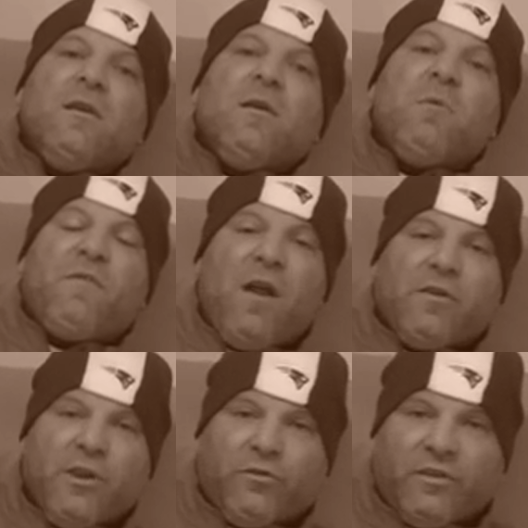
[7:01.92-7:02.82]
be
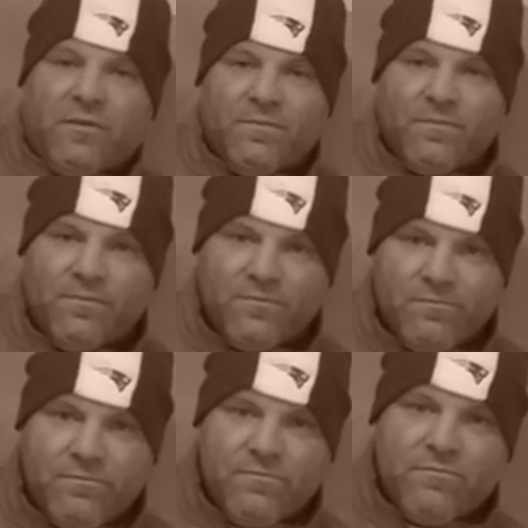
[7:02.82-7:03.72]
found guilty?
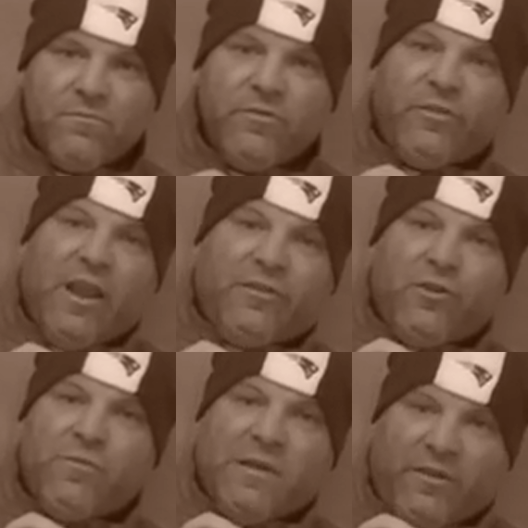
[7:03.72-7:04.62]
Stay
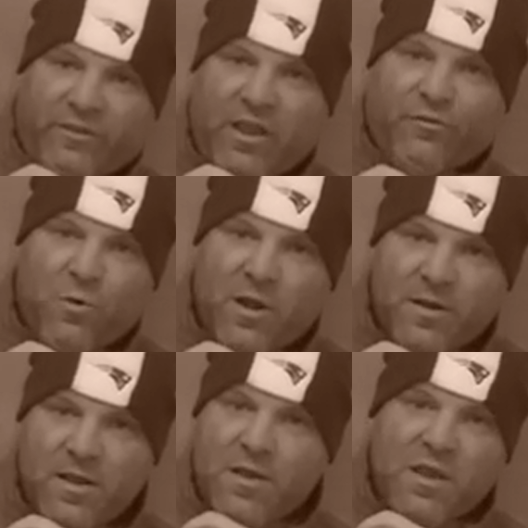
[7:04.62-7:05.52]
tuned, because guess
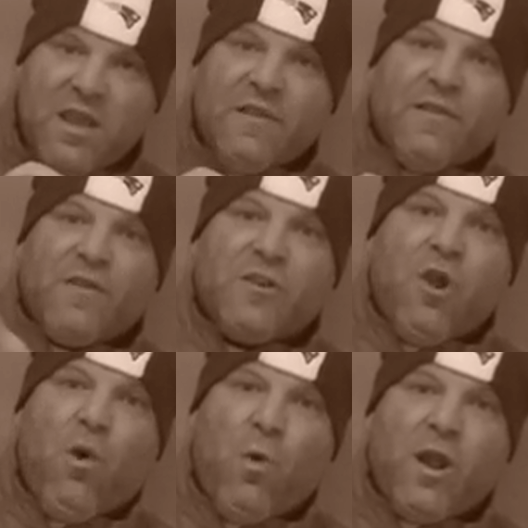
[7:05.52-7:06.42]
what? Even if you
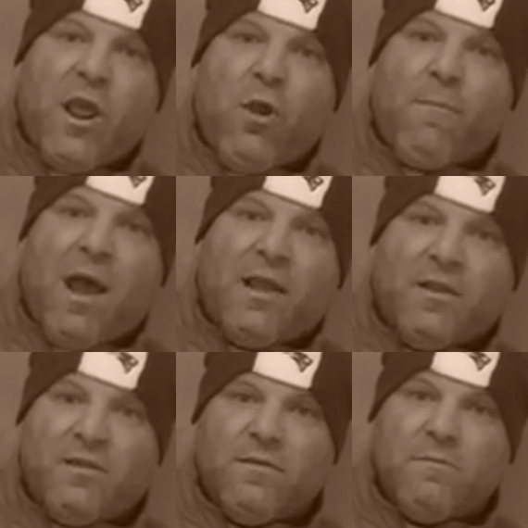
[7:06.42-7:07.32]
don't want to hear about it,
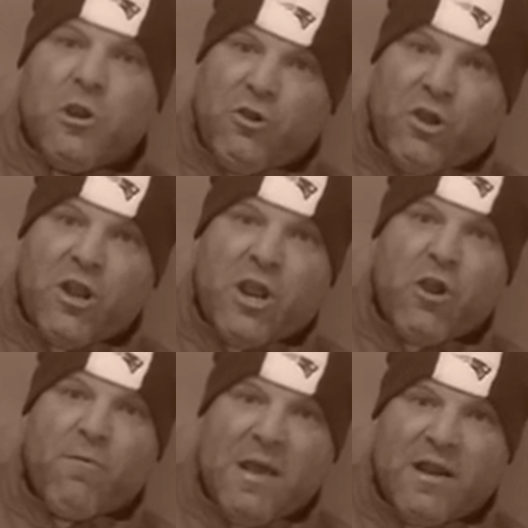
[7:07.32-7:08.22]
you're going to
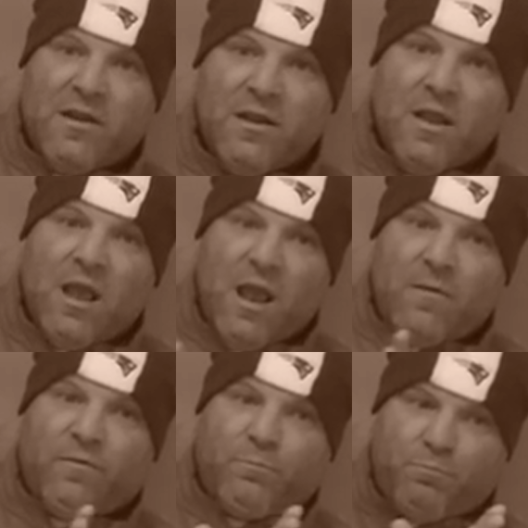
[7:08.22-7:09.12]
hear about it. I
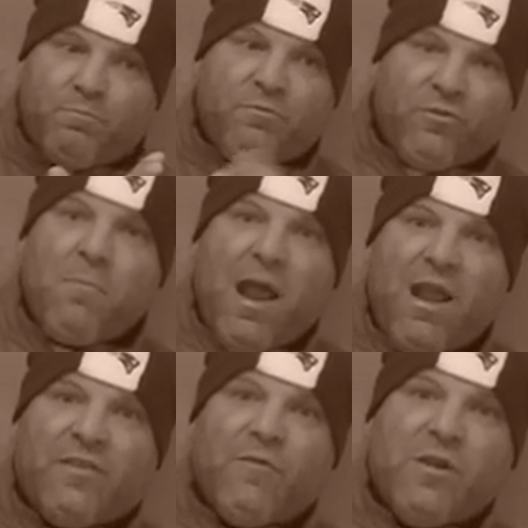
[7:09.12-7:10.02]

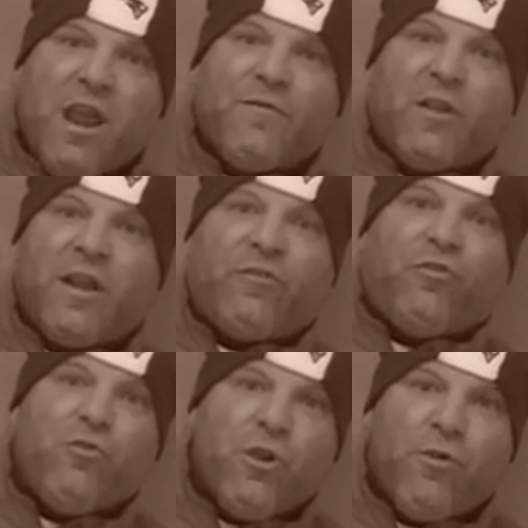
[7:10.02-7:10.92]
surmise every day for the next
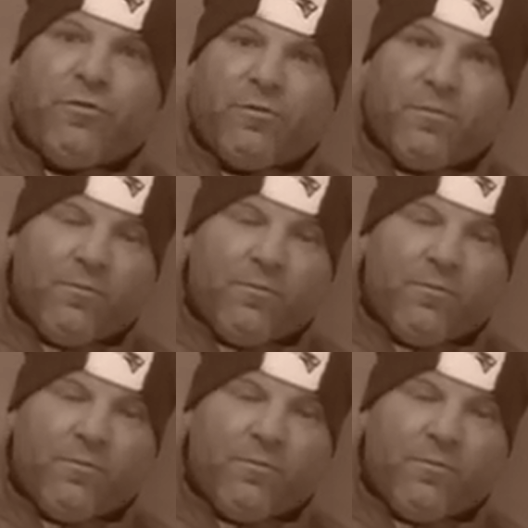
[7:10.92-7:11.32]
2 years.